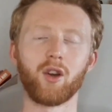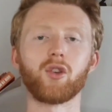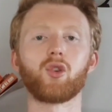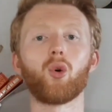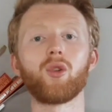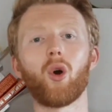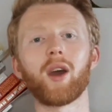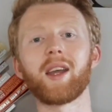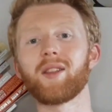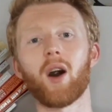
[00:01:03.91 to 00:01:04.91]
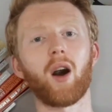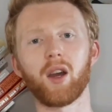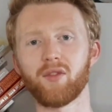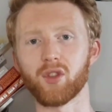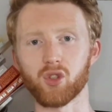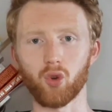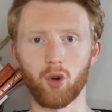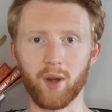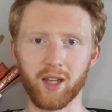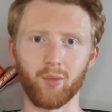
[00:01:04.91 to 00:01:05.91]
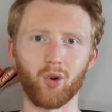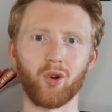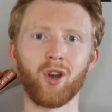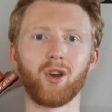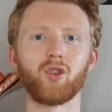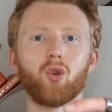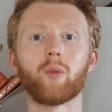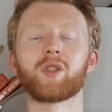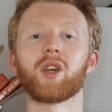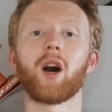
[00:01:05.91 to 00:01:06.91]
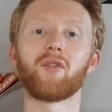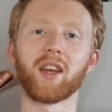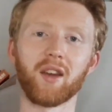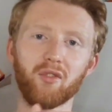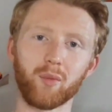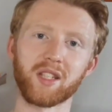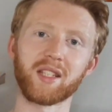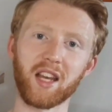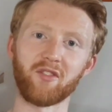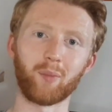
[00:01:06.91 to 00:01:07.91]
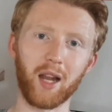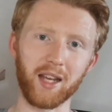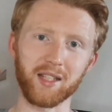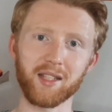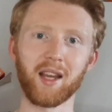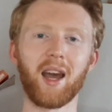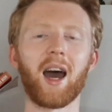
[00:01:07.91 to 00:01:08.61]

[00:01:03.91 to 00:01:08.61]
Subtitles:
You're not in the eye of the storm anymore, you're observing it from a safe place.